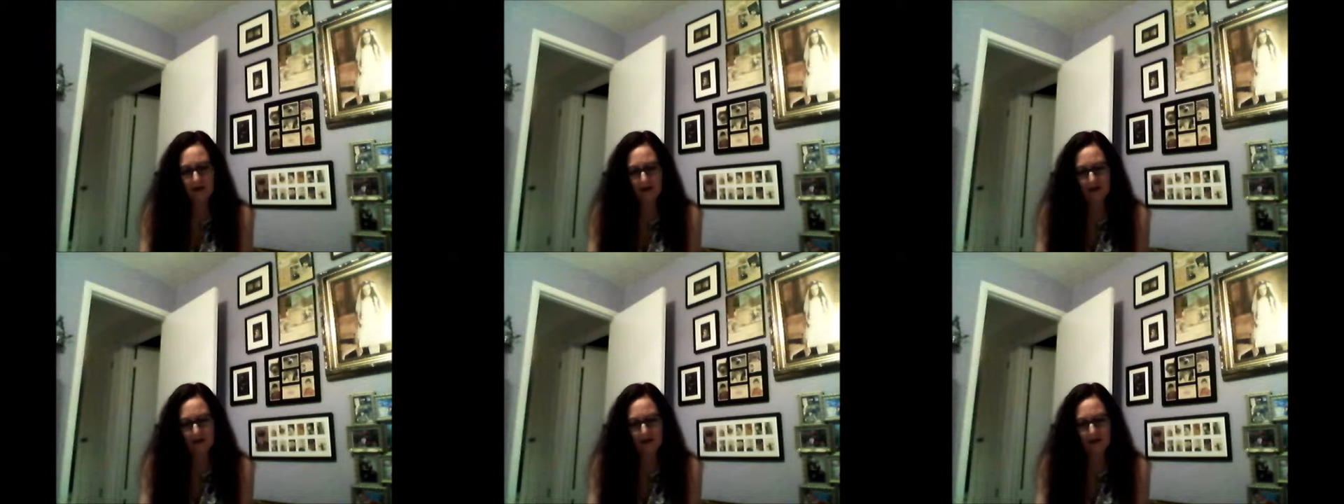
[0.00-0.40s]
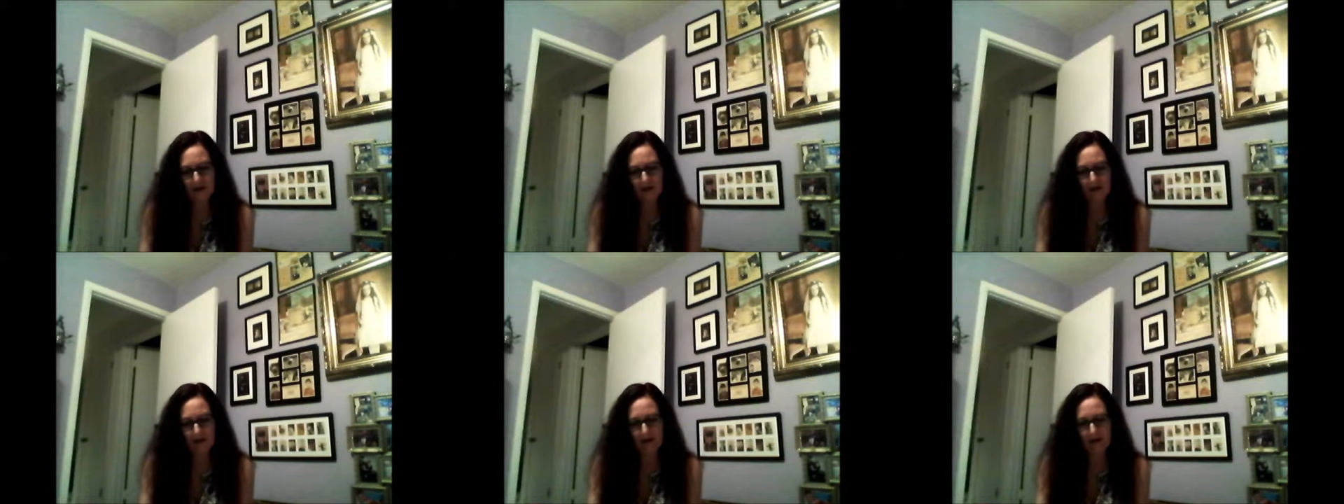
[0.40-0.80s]

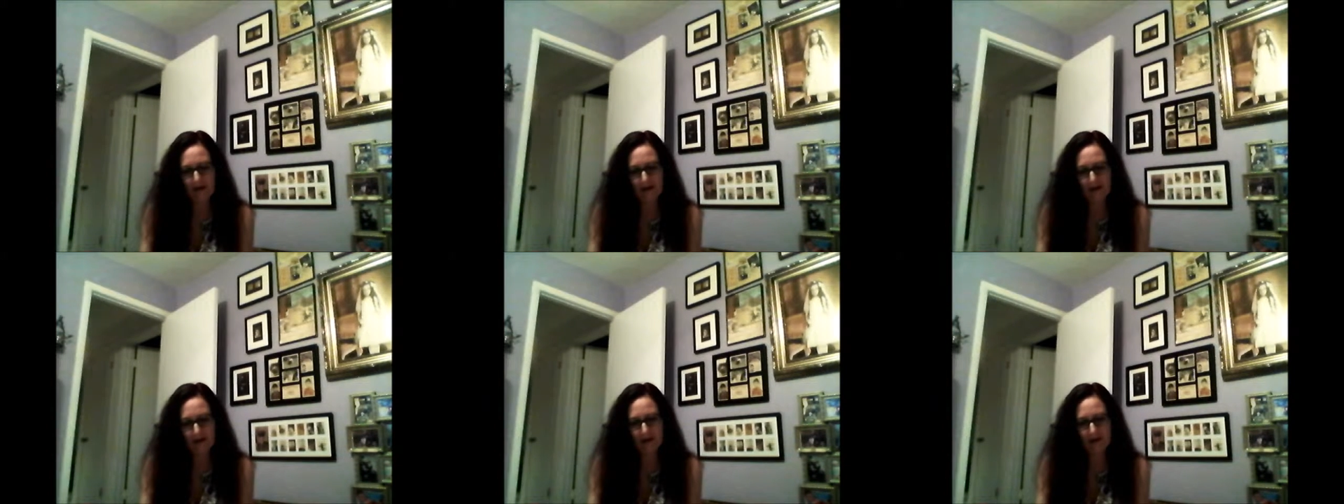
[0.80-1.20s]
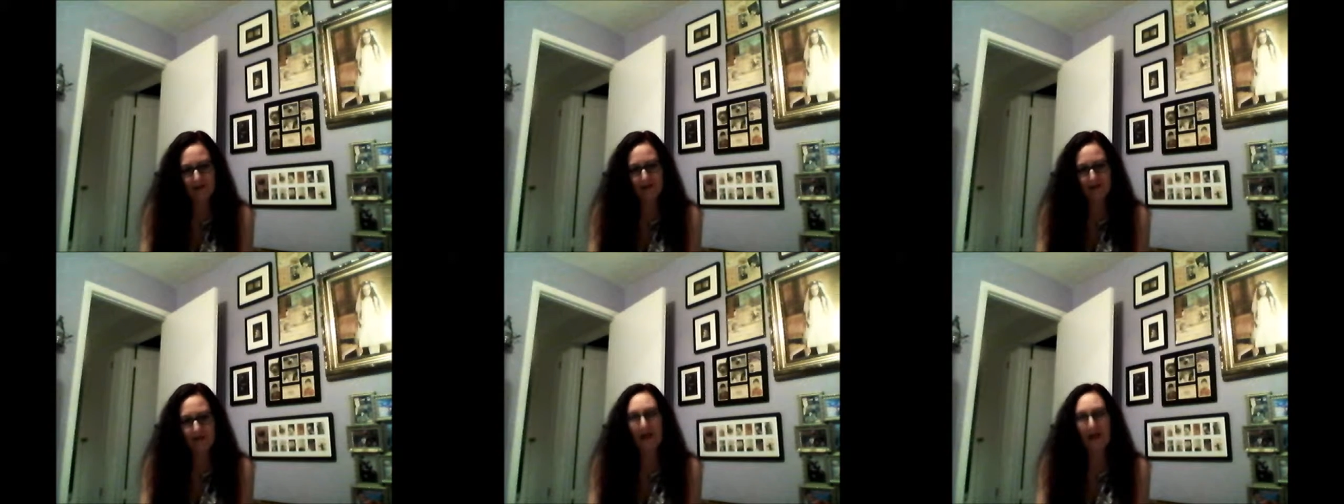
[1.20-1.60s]
and I think
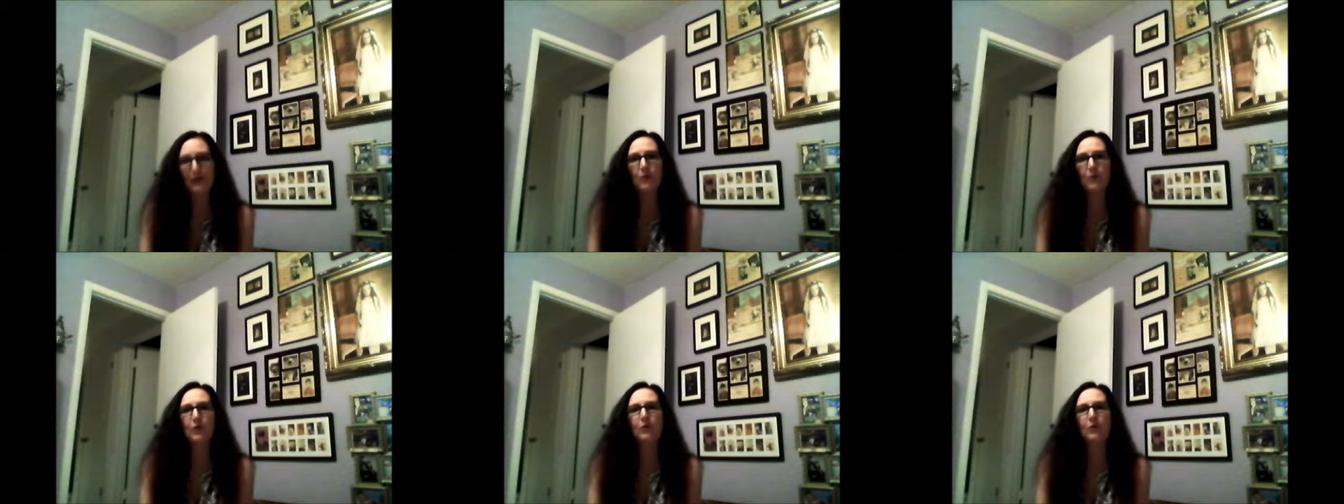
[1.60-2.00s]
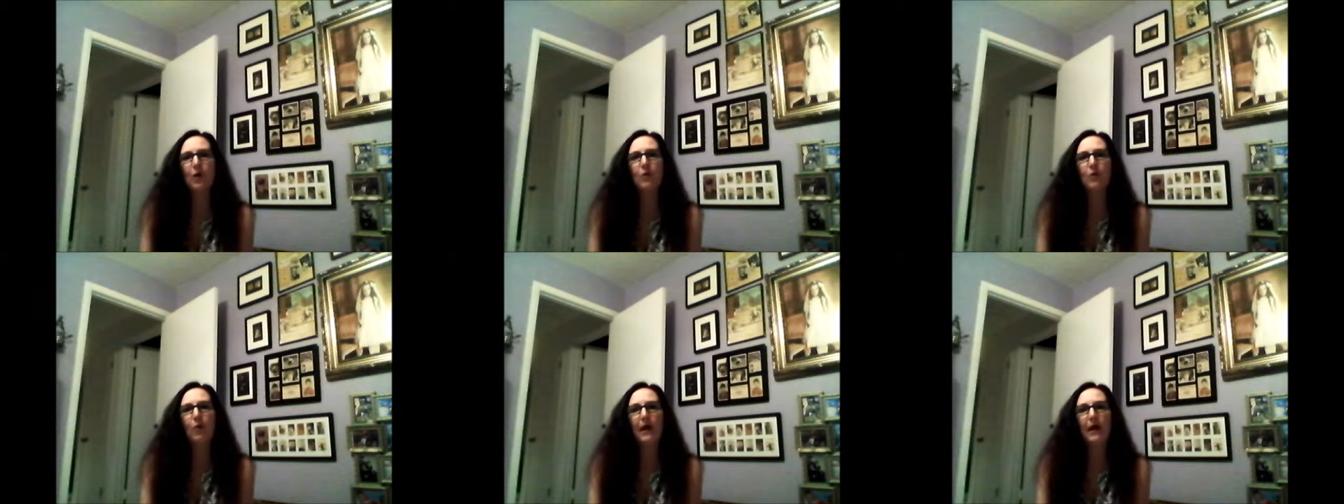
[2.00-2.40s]
that goes a
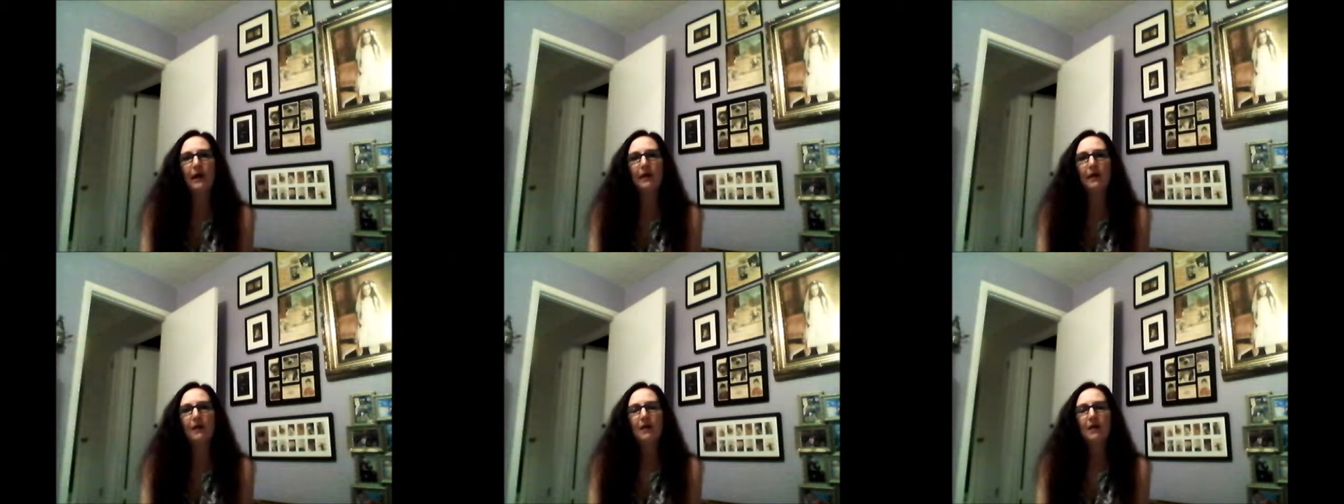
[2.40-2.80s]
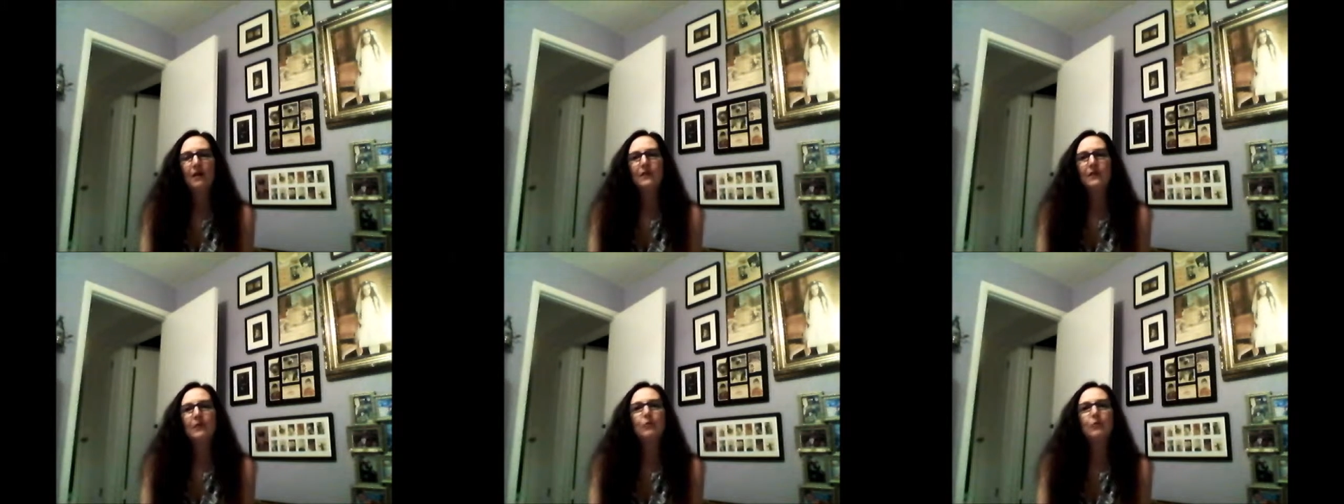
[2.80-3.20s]
long way.
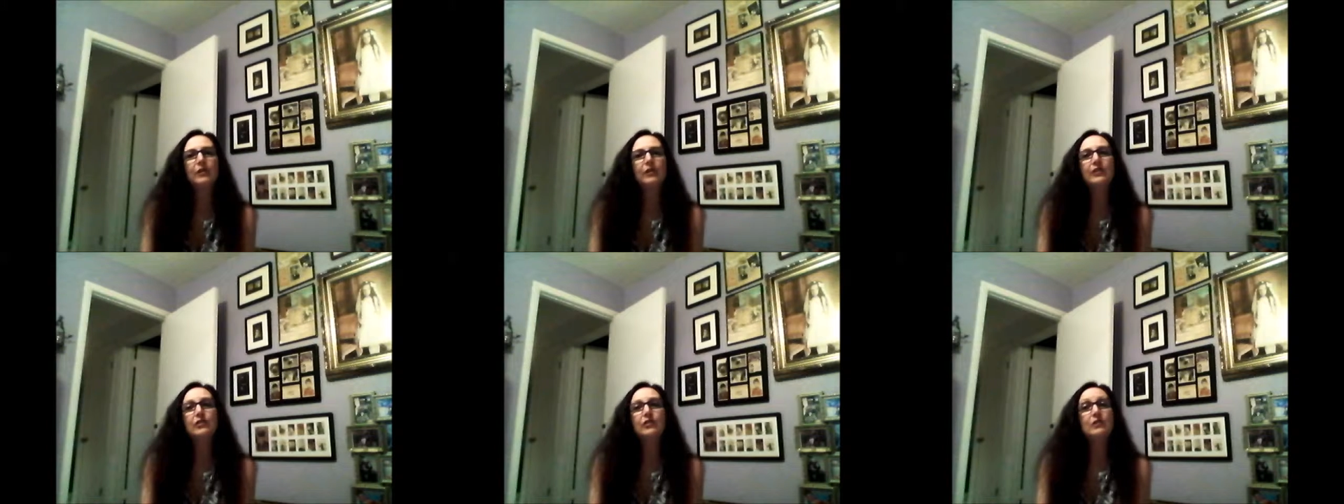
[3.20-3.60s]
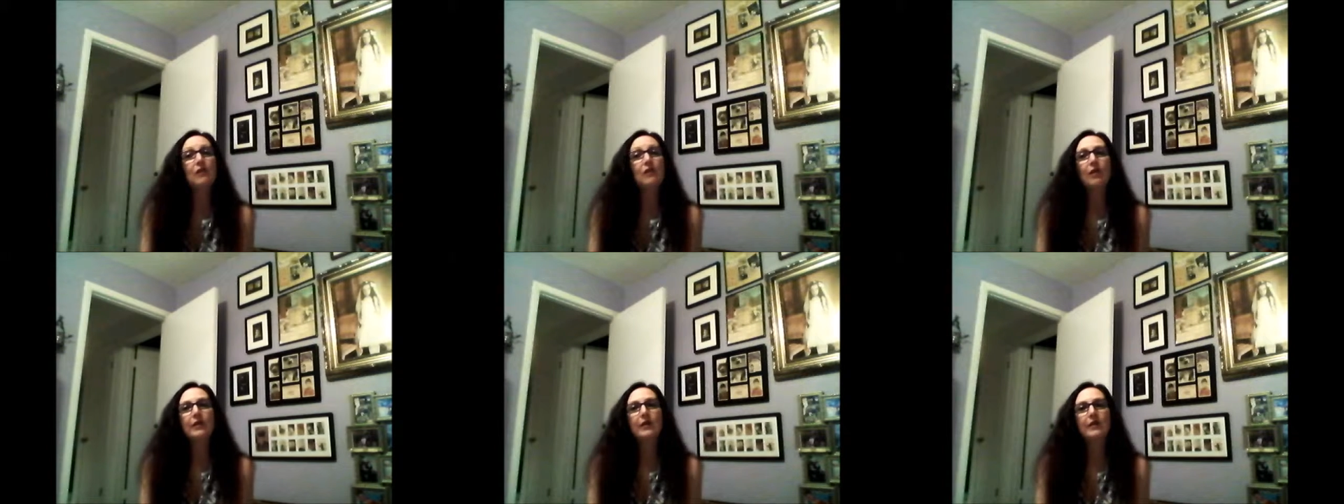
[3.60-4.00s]
Some religions
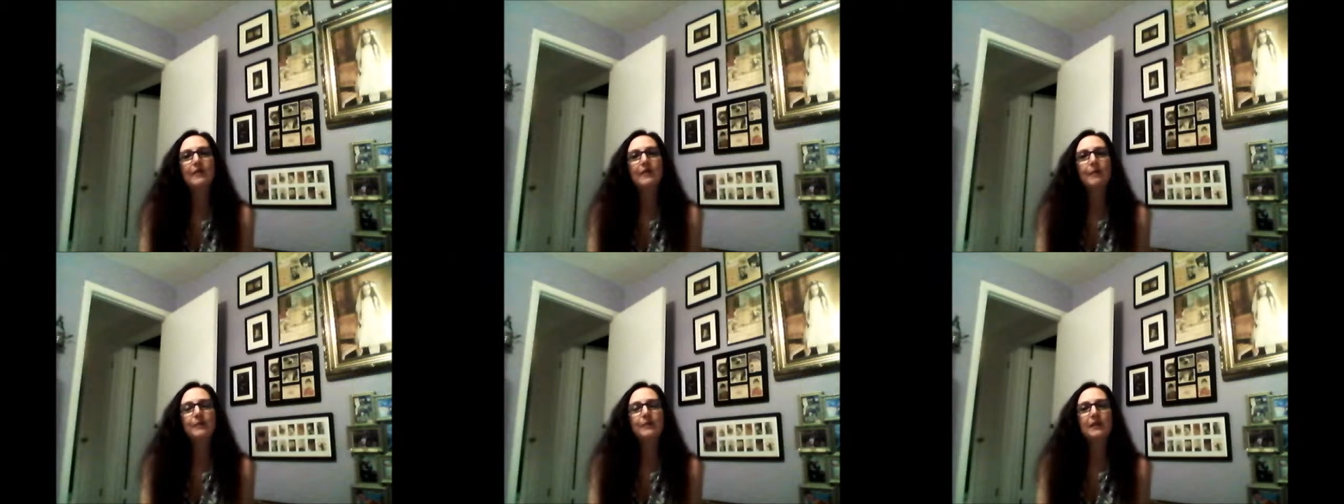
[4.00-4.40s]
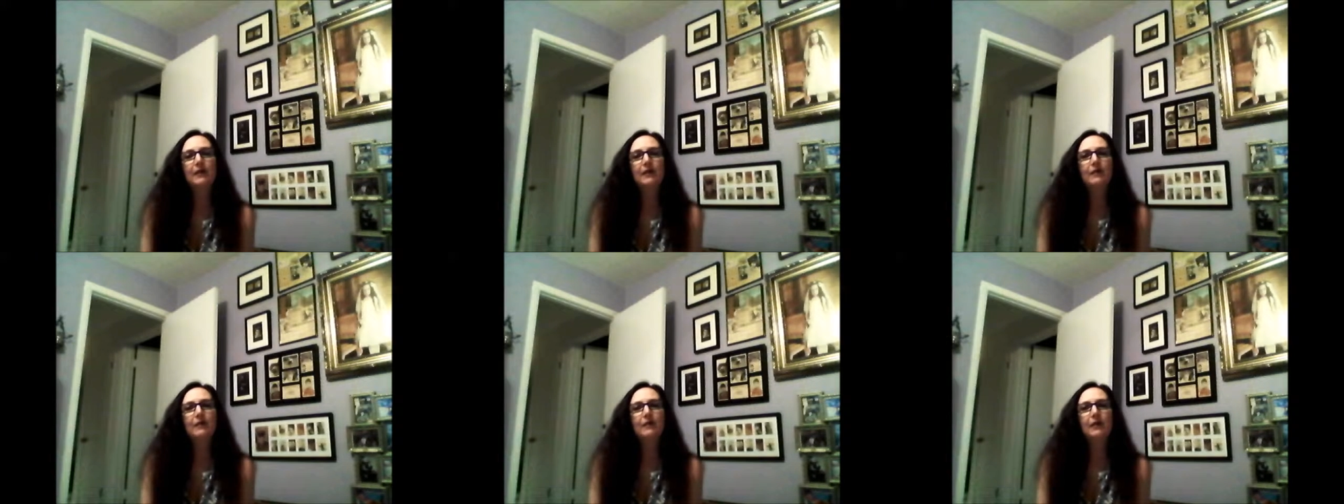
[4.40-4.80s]
aren't
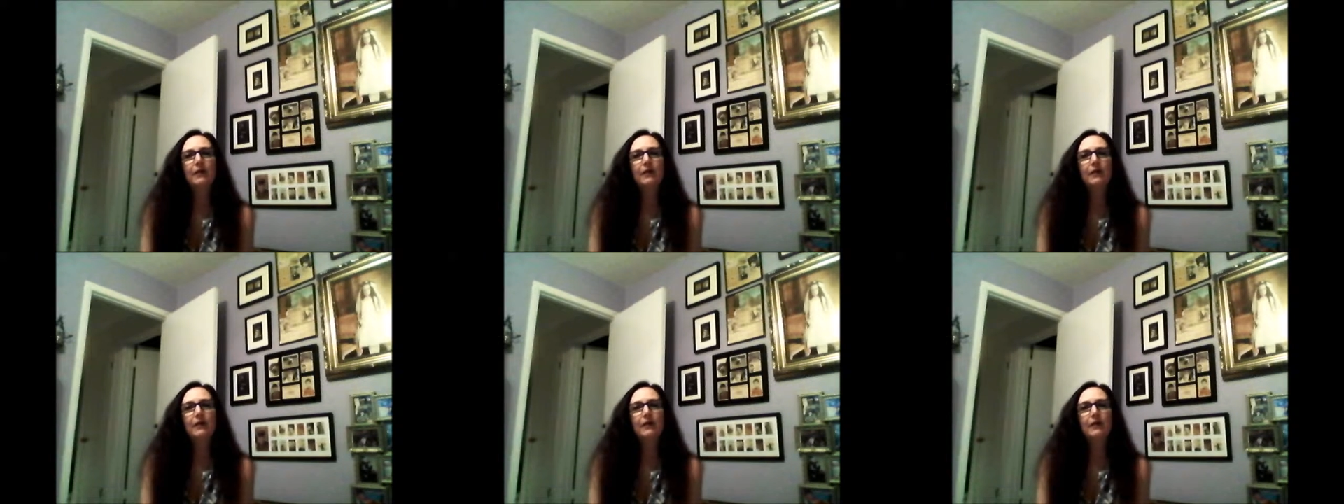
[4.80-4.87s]
accepting.